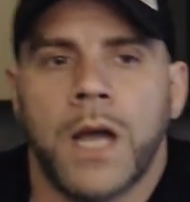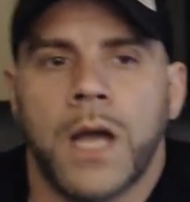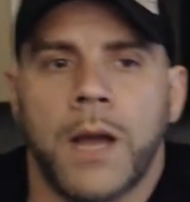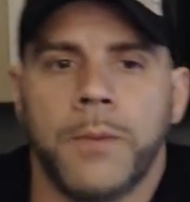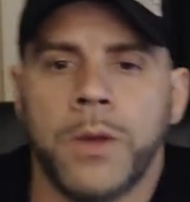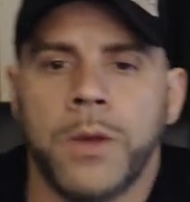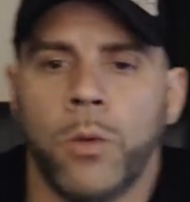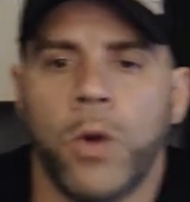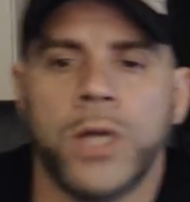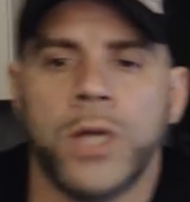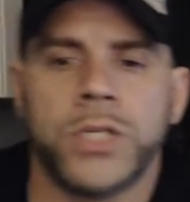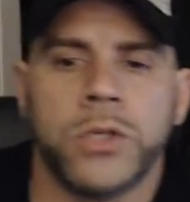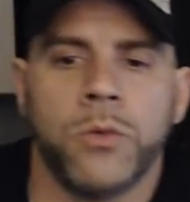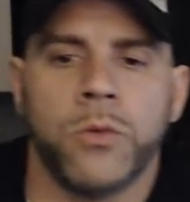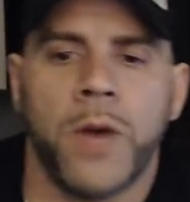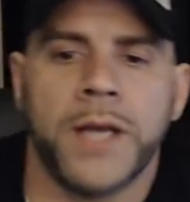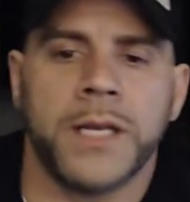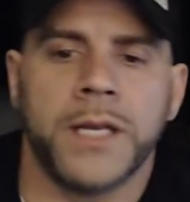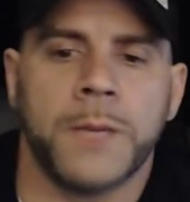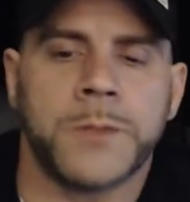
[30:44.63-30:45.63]
I mean, what do
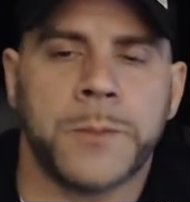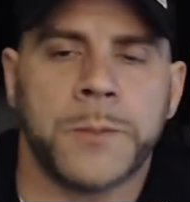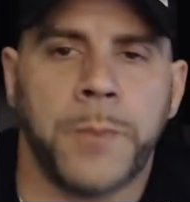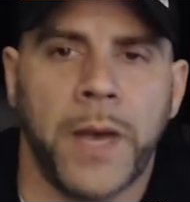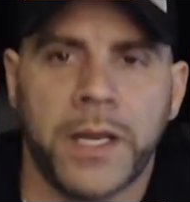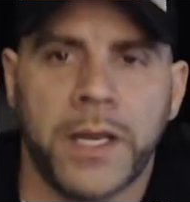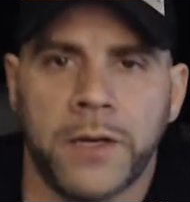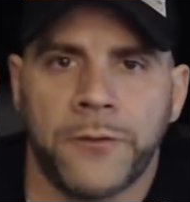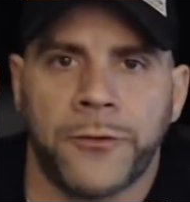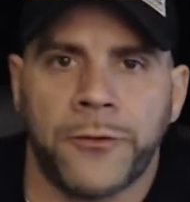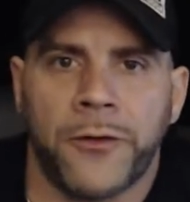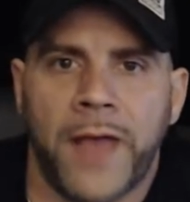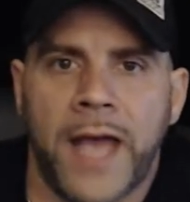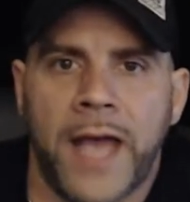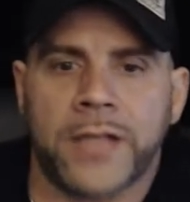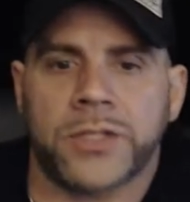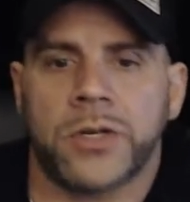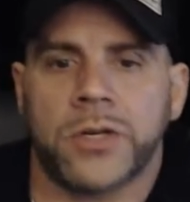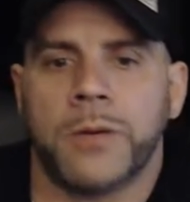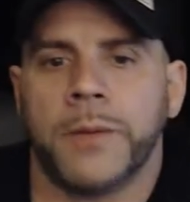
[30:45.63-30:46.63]
you end up spending for
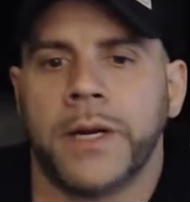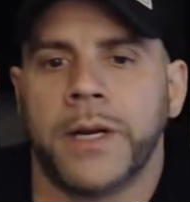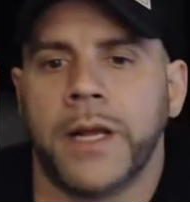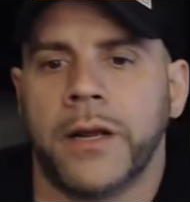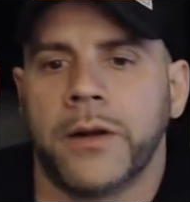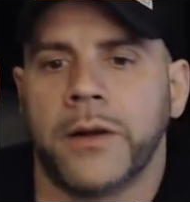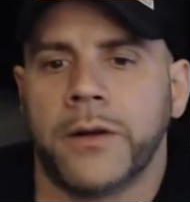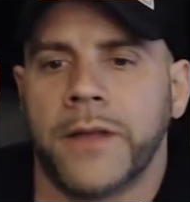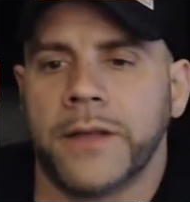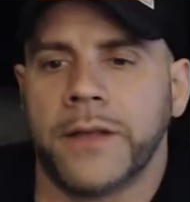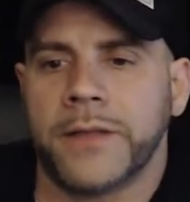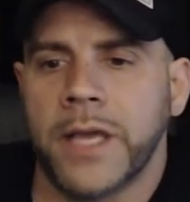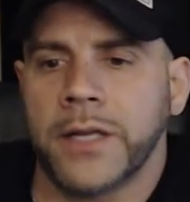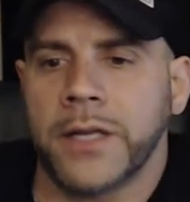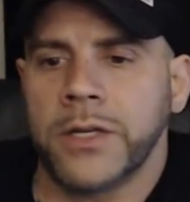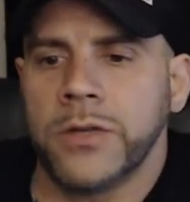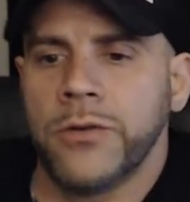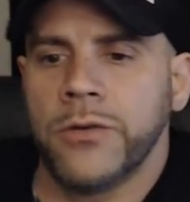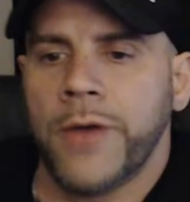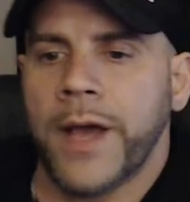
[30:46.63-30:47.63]
that Terminator, that thing
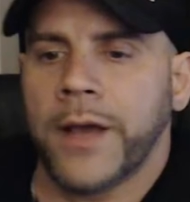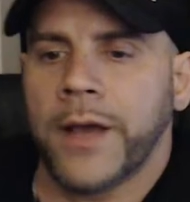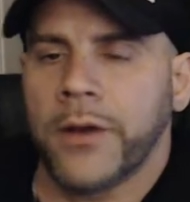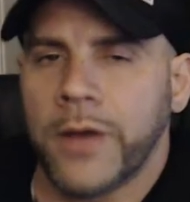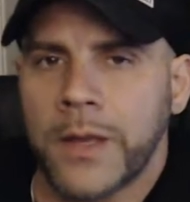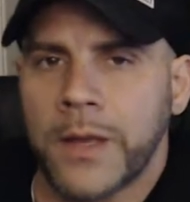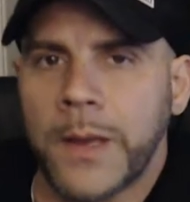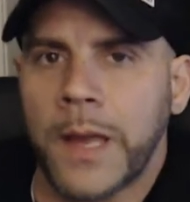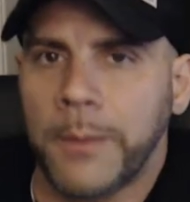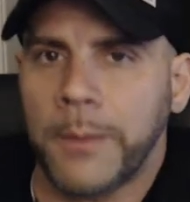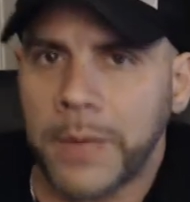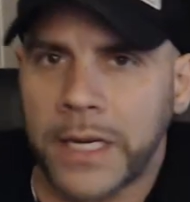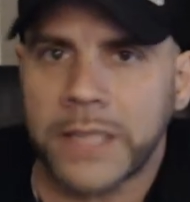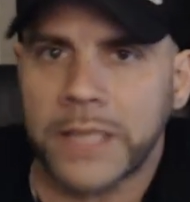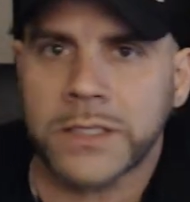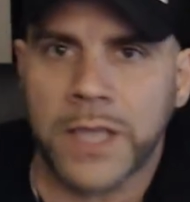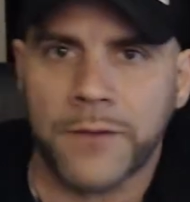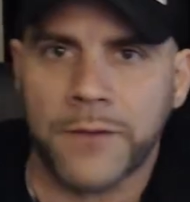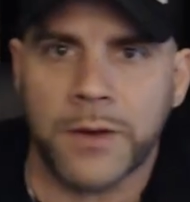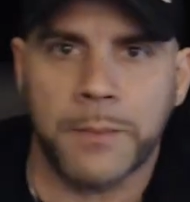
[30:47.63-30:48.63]
that you had? I mean,
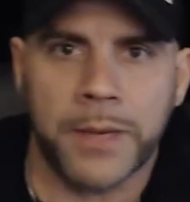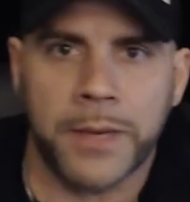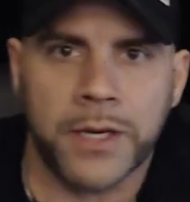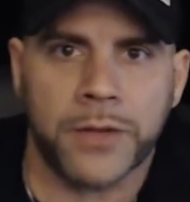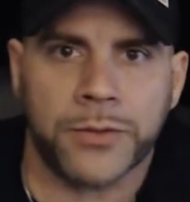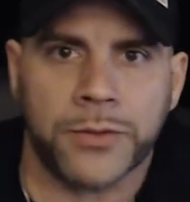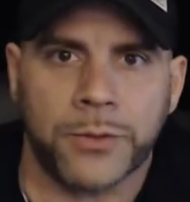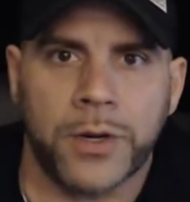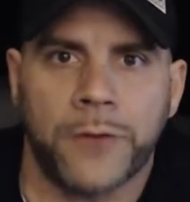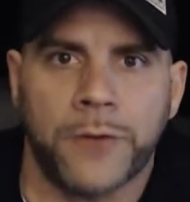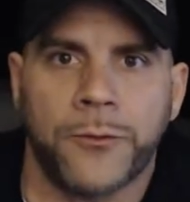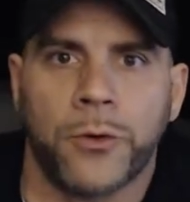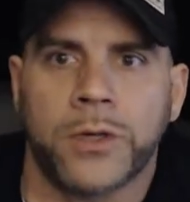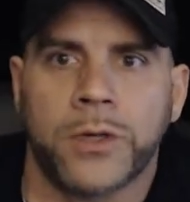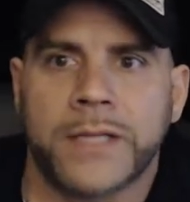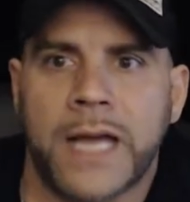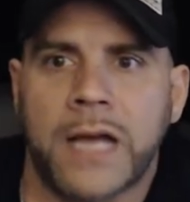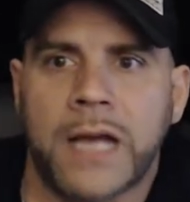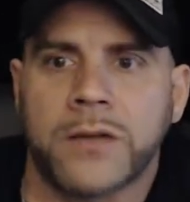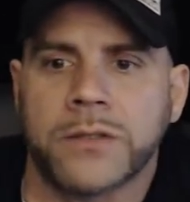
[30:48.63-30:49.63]
it's every bit of three or
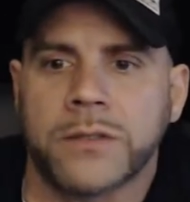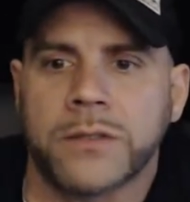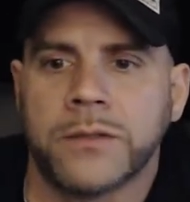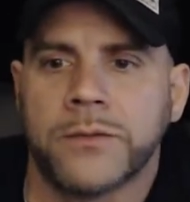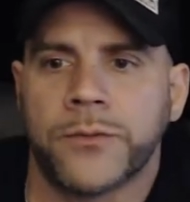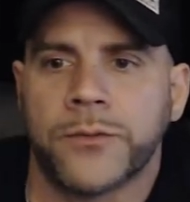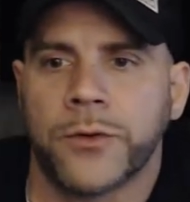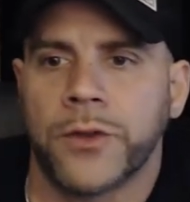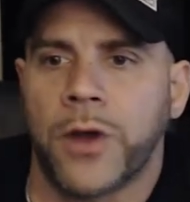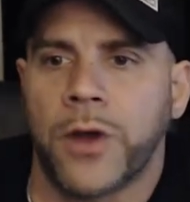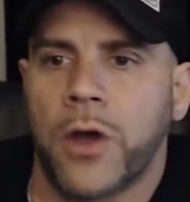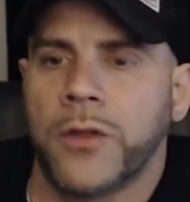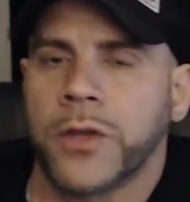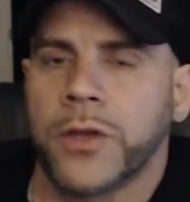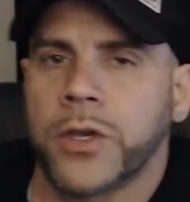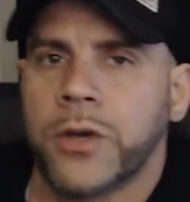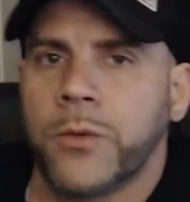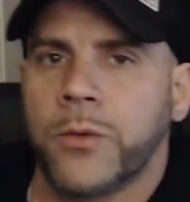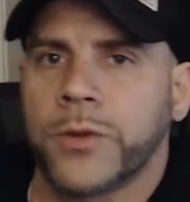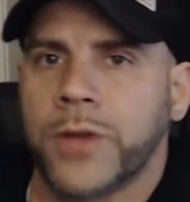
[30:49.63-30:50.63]
4,000 for the, all the
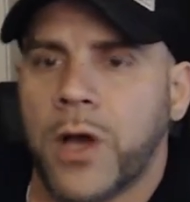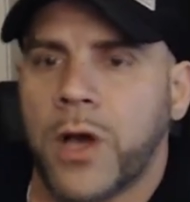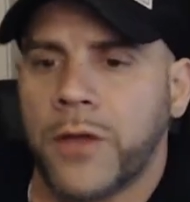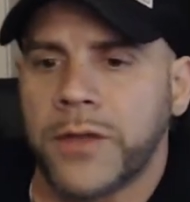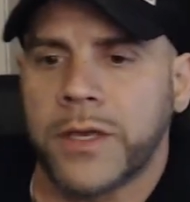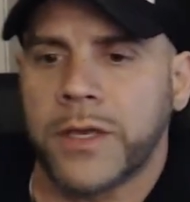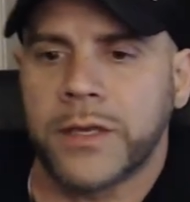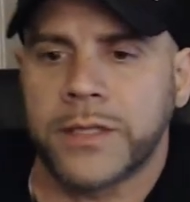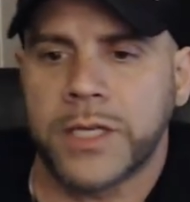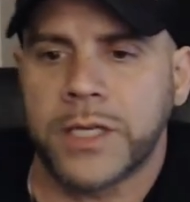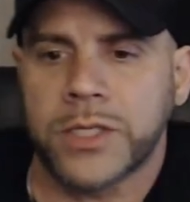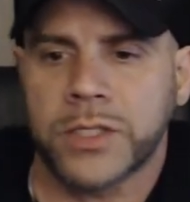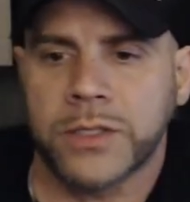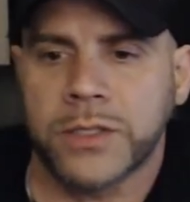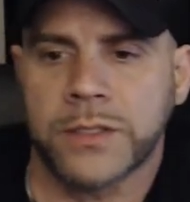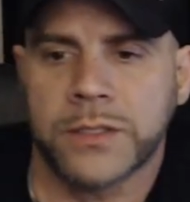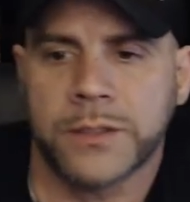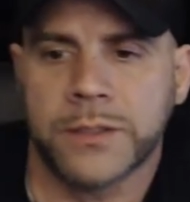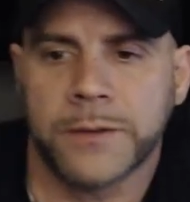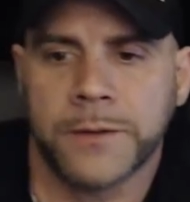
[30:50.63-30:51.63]
good with all the
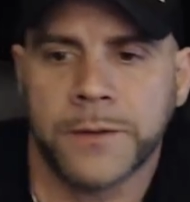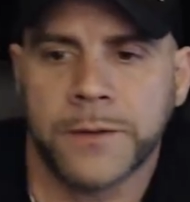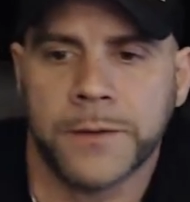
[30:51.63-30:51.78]
additions.